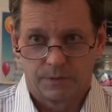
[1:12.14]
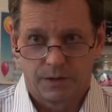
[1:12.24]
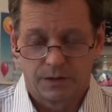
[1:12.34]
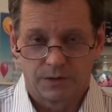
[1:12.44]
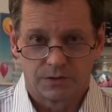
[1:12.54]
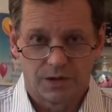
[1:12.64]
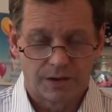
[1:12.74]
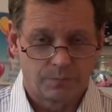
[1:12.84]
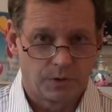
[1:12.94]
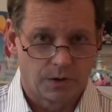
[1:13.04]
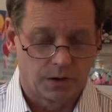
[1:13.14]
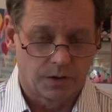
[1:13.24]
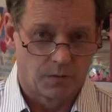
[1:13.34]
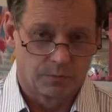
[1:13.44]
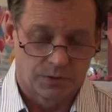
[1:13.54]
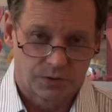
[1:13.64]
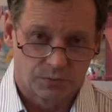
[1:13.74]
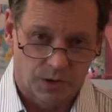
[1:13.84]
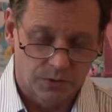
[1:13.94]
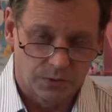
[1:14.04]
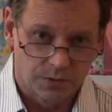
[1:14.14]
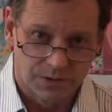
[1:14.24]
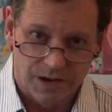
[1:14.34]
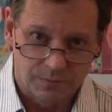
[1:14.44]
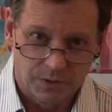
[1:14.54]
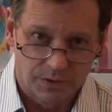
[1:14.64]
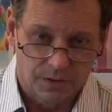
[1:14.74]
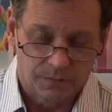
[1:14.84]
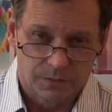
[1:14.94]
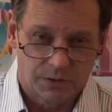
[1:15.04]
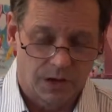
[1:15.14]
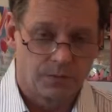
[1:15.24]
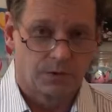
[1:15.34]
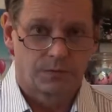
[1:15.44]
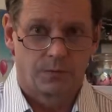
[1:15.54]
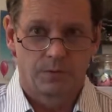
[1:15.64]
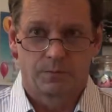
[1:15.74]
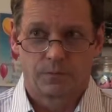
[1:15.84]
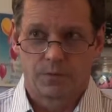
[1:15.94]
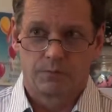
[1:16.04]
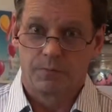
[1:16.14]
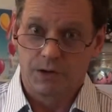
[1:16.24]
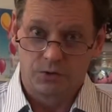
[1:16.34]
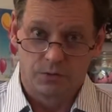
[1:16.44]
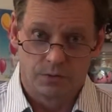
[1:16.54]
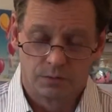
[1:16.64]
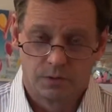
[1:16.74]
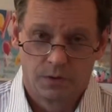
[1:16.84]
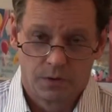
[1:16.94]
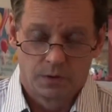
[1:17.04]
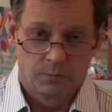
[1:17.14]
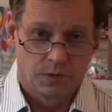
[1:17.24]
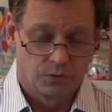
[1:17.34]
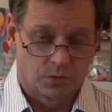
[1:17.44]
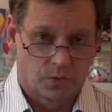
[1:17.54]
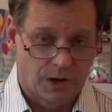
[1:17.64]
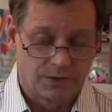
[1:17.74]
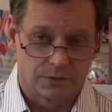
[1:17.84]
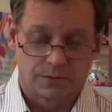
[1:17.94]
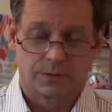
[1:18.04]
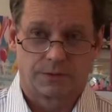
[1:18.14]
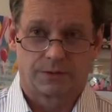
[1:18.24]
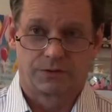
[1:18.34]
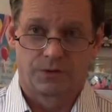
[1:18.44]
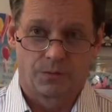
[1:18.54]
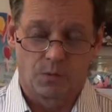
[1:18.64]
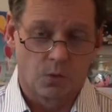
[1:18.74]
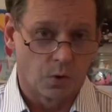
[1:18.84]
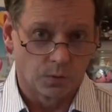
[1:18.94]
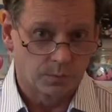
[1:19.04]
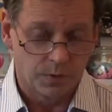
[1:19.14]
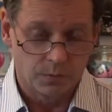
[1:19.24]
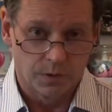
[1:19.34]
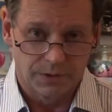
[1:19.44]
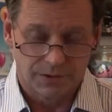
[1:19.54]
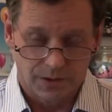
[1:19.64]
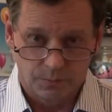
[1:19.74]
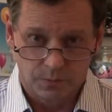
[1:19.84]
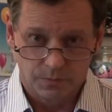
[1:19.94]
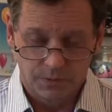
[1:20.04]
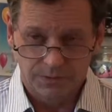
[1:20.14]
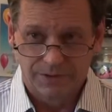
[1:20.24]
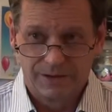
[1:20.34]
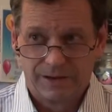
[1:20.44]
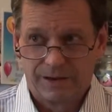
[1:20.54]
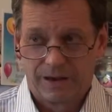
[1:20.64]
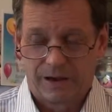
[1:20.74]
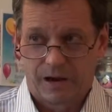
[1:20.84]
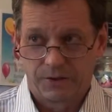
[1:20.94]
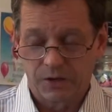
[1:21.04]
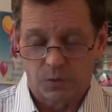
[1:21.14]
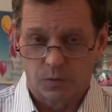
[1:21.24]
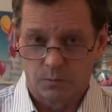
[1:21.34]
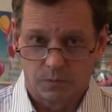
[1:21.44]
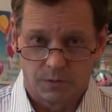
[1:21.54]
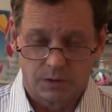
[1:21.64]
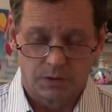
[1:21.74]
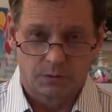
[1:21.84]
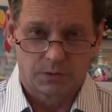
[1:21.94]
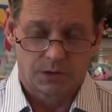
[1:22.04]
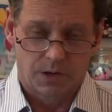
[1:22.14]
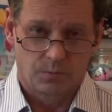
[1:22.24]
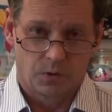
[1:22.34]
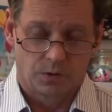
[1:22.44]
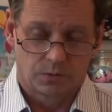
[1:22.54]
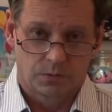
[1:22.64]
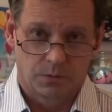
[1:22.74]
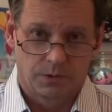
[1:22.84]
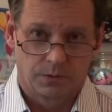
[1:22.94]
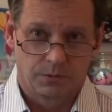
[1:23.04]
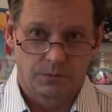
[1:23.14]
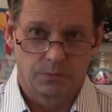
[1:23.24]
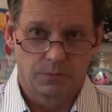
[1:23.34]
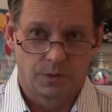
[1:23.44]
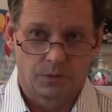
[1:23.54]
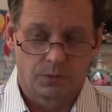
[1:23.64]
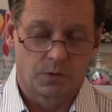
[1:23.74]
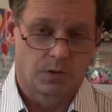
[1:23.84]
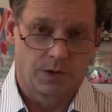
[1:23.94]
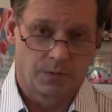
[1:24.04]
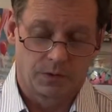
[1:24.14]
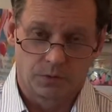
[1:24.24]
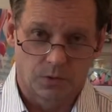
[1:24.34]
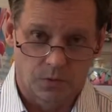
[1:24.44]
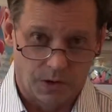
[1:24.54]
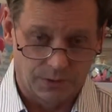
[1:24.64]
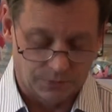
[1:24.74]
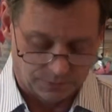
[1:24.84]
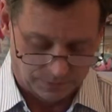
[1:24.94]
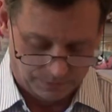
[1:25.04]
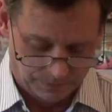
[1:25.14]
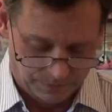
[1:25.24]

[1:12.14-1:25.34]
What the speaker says: it has not been, our government structure has not been enough to save us from major crisis. The Civil War would be one example of this. I think we're moving into a time where it's going to, we're going to have another crisis.